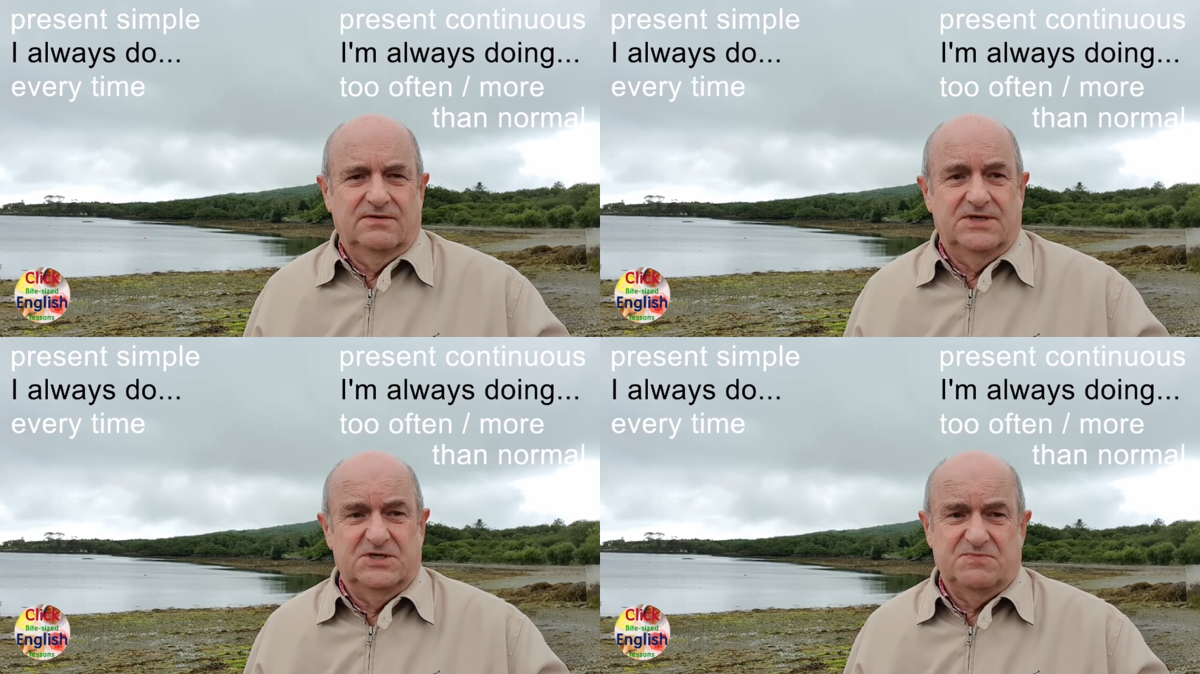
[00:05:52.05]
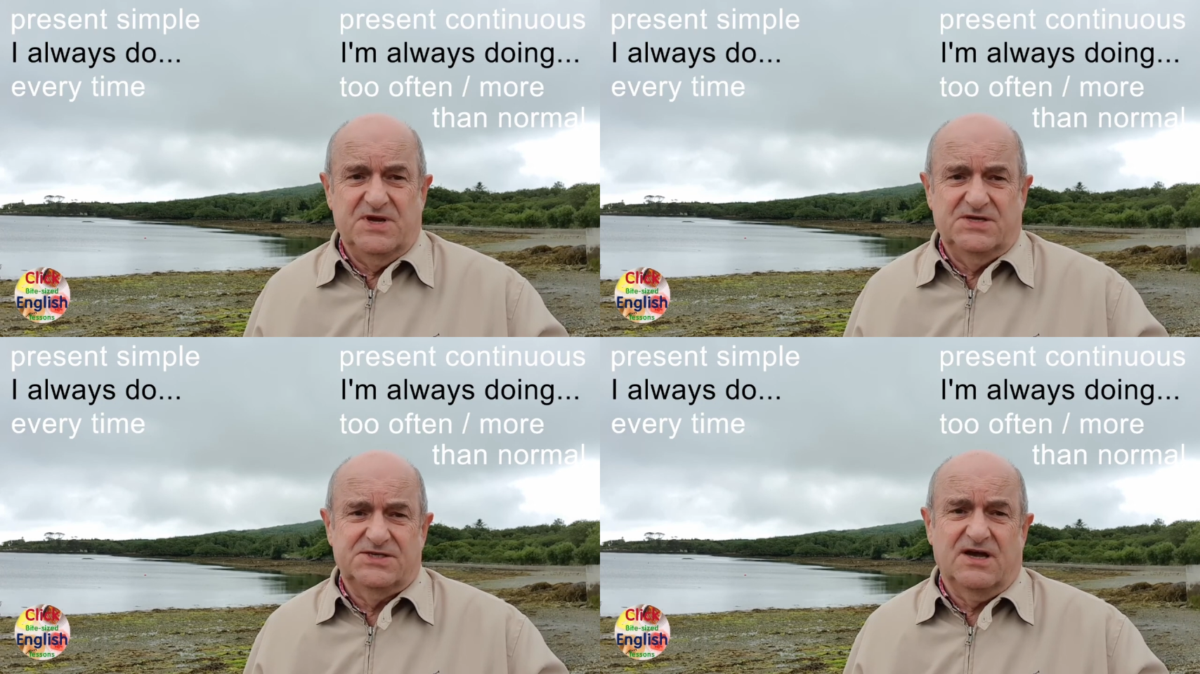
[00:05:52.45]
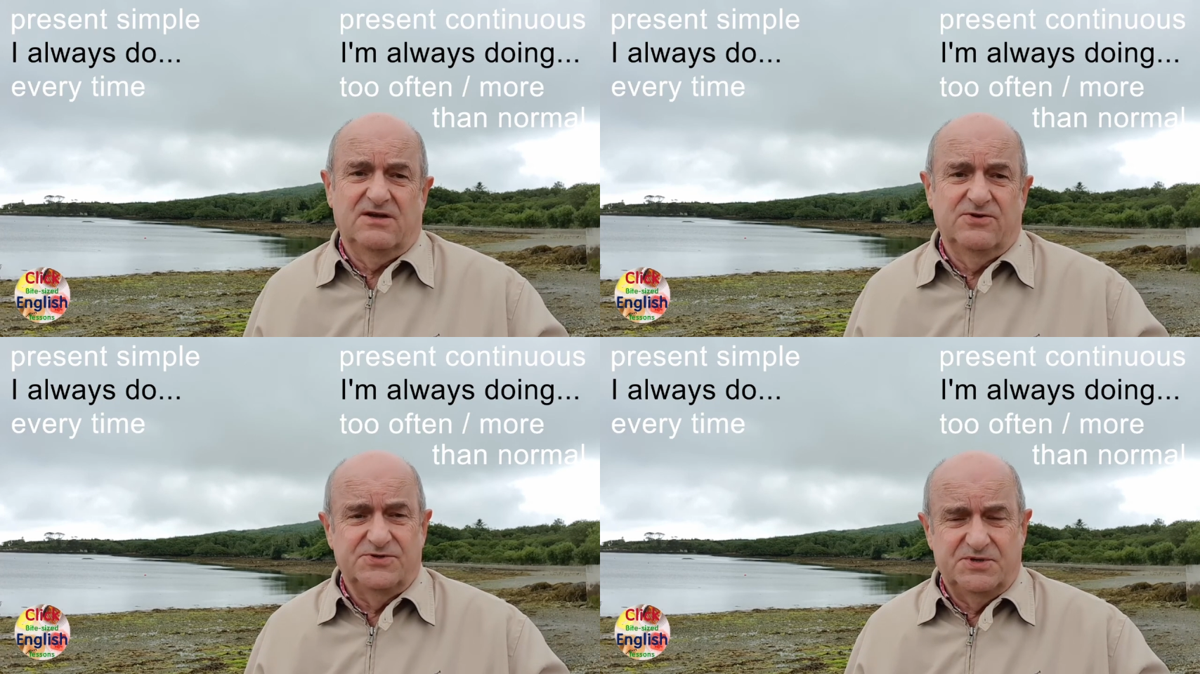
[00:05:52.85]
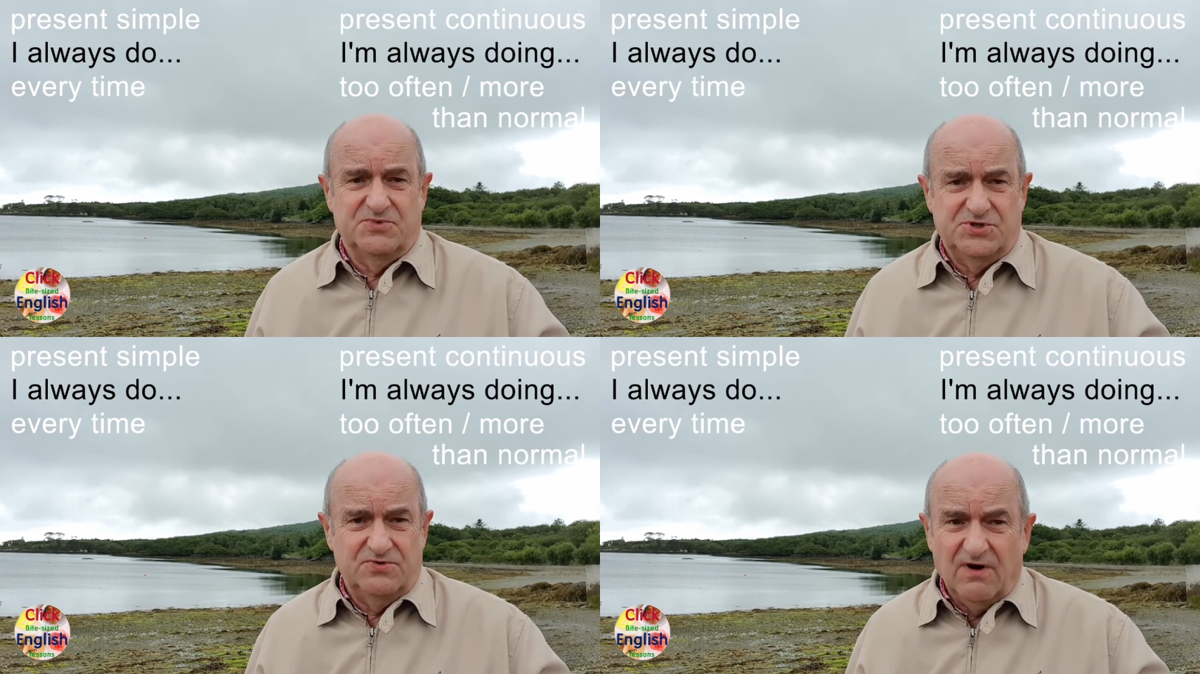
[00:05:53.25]
This means I lose them
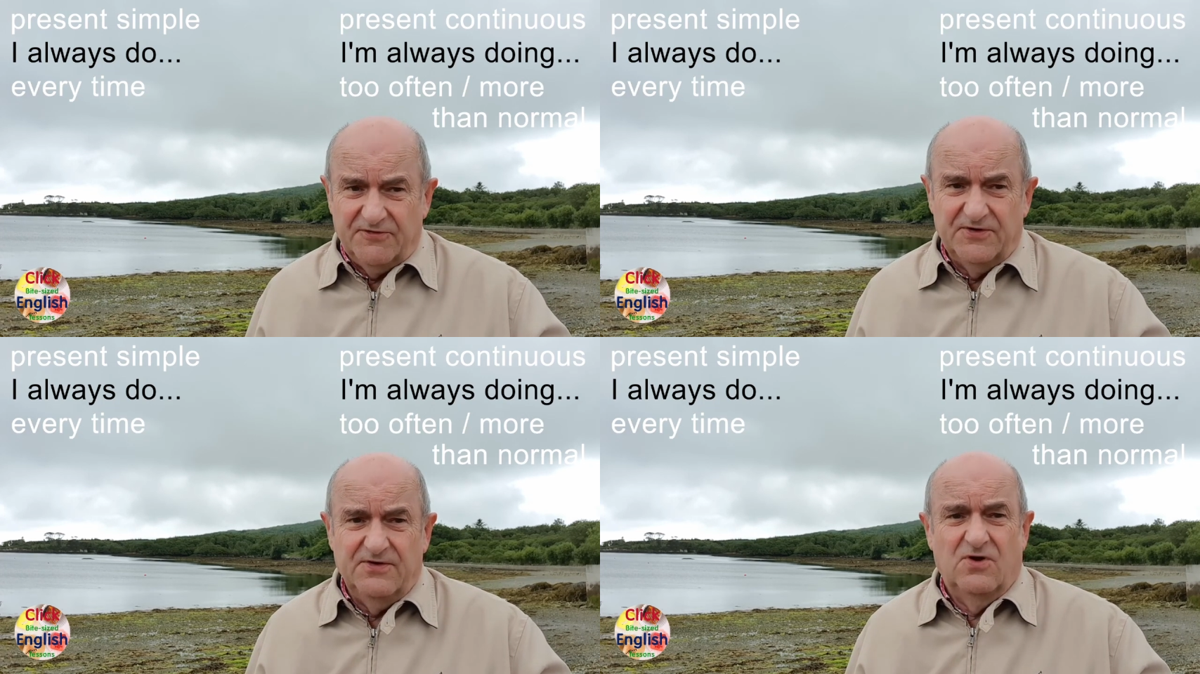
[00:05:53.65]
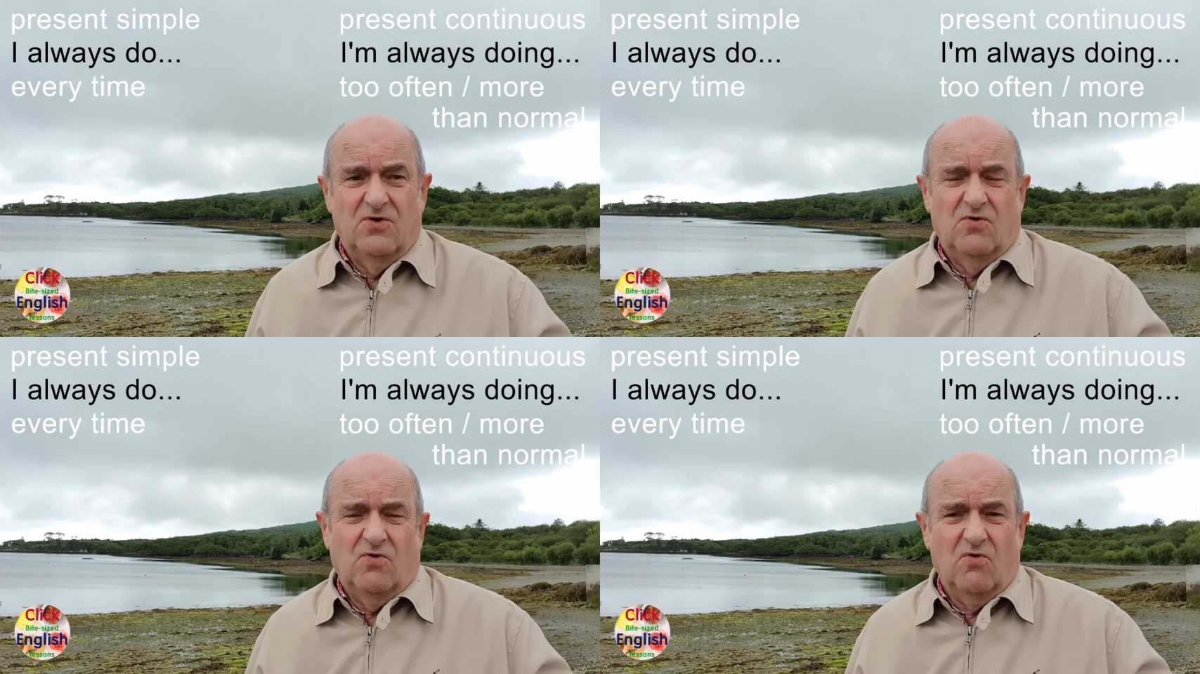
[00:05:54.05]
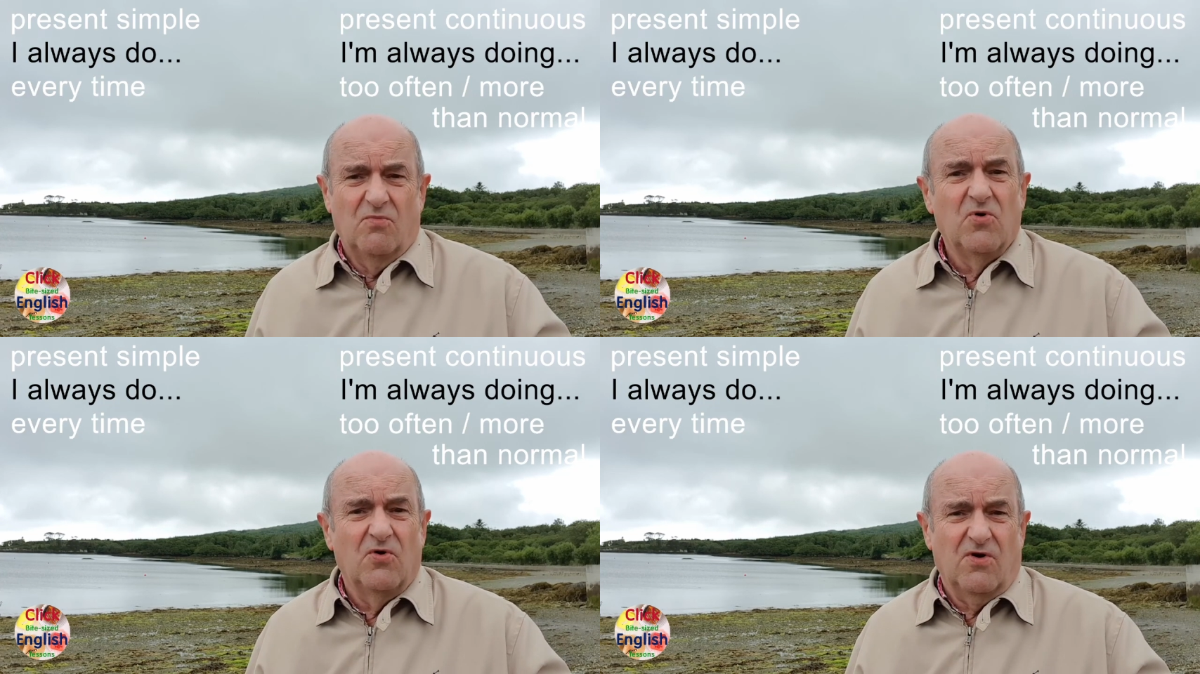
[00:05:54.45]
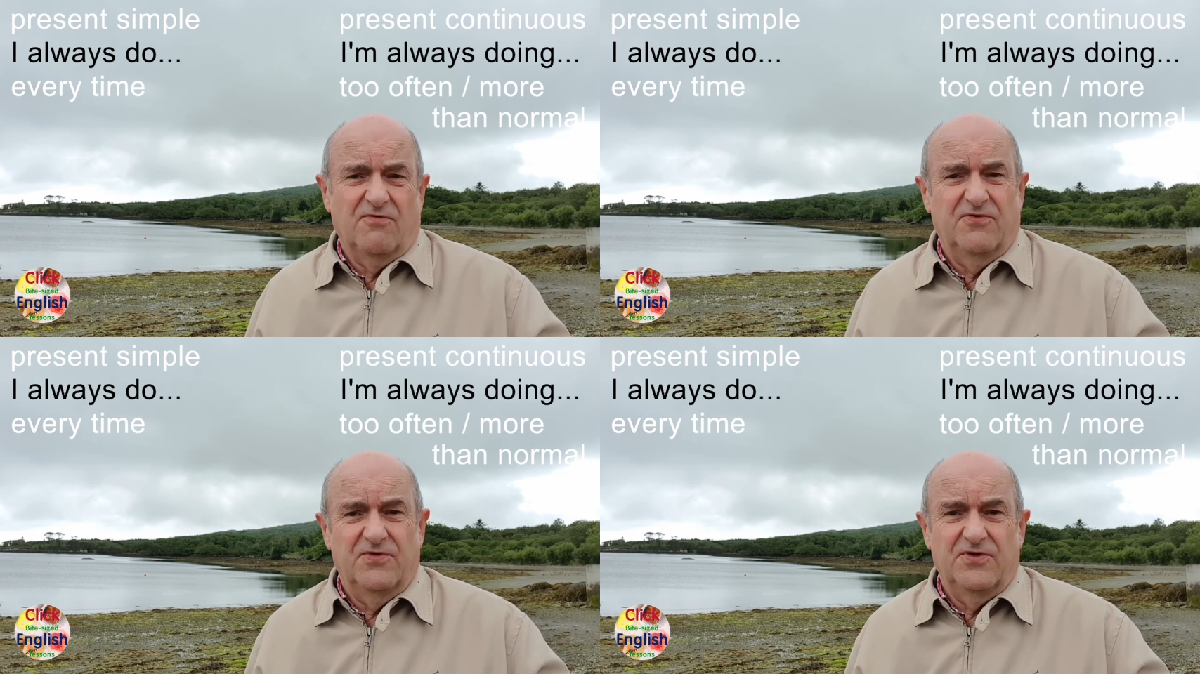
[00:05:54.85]
too often or more
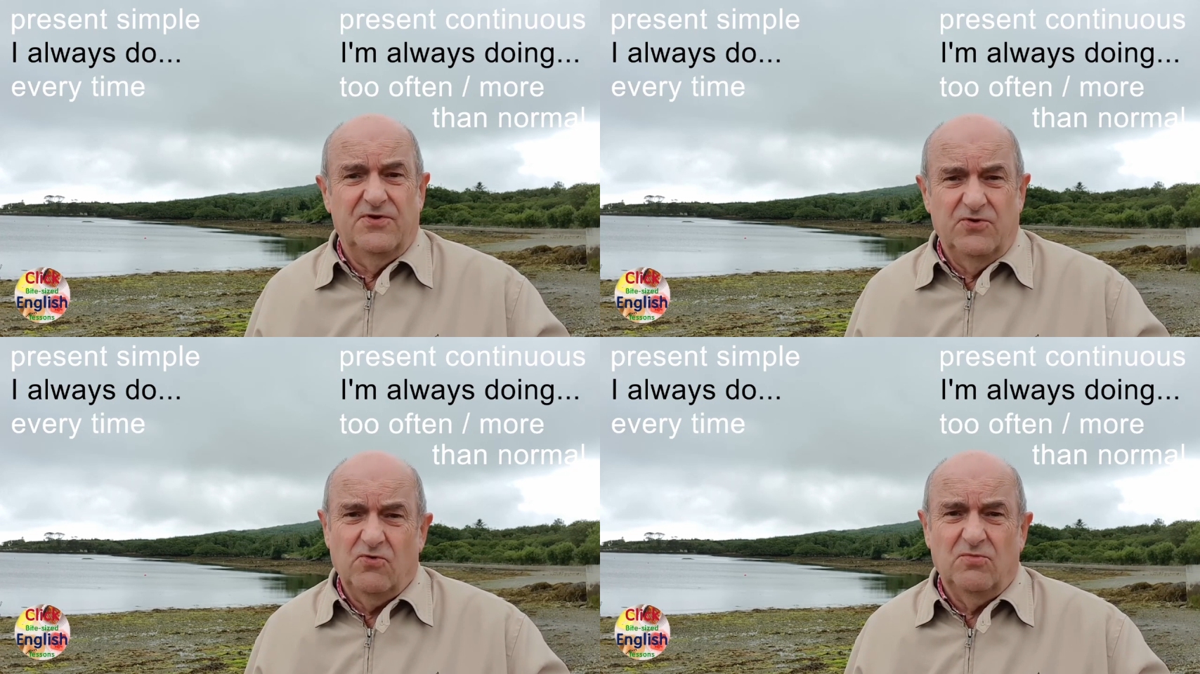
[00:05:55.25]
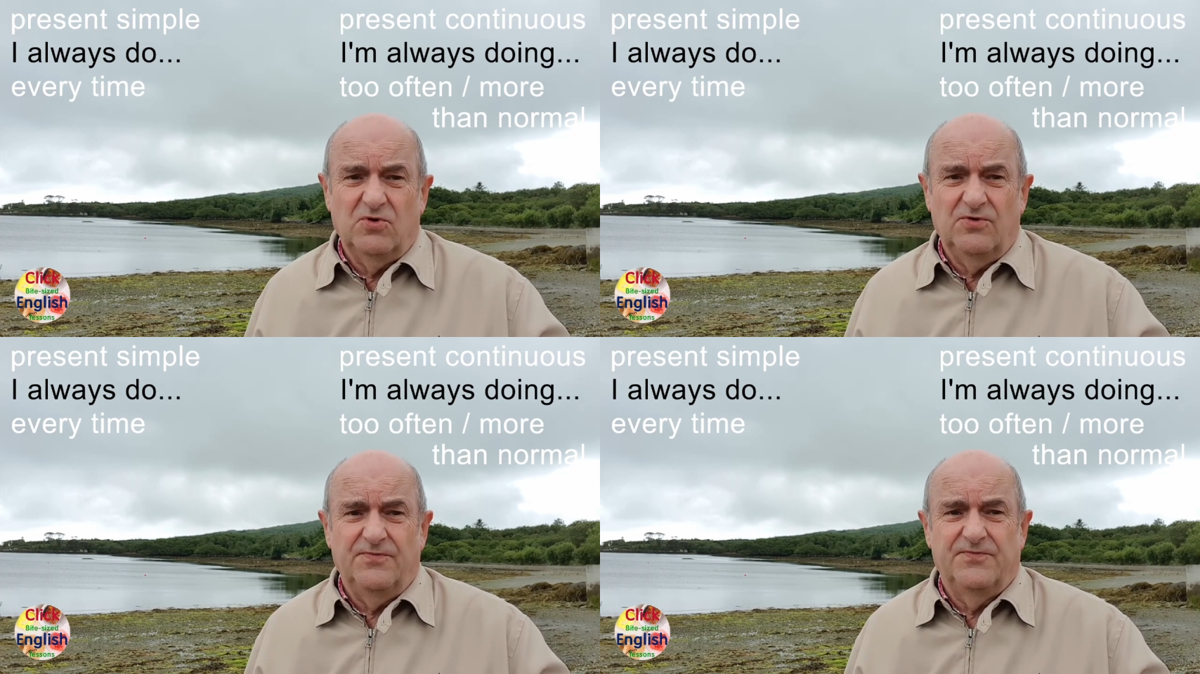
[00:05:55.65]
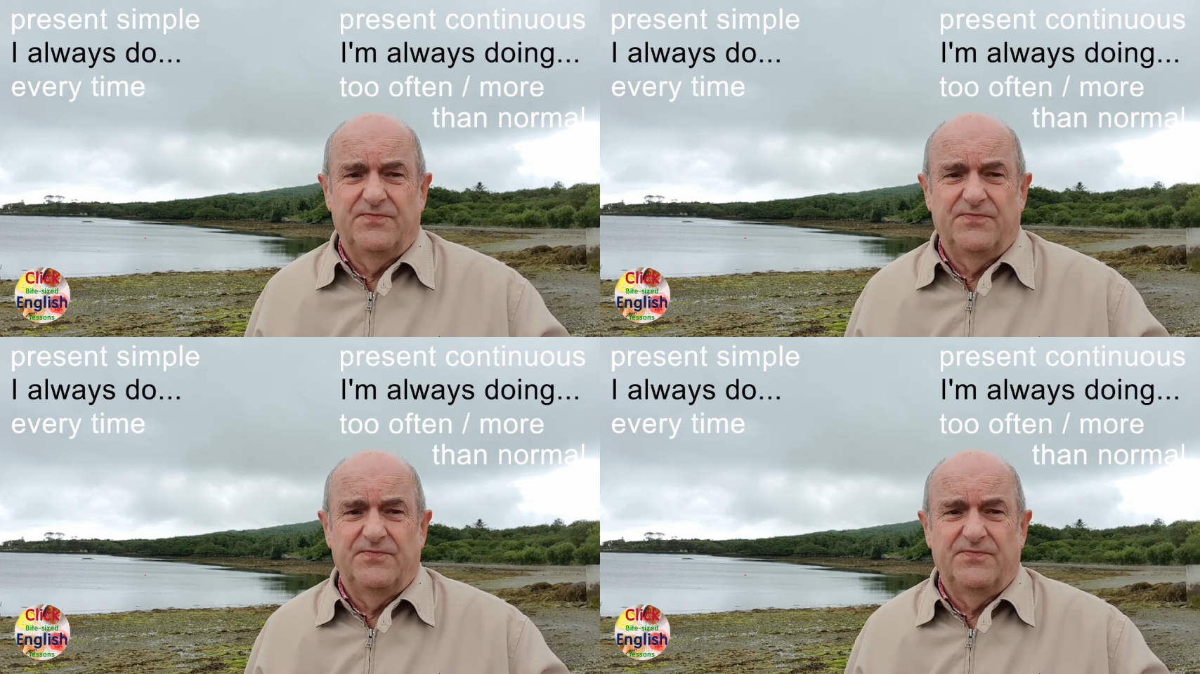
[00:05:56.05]
often than normal.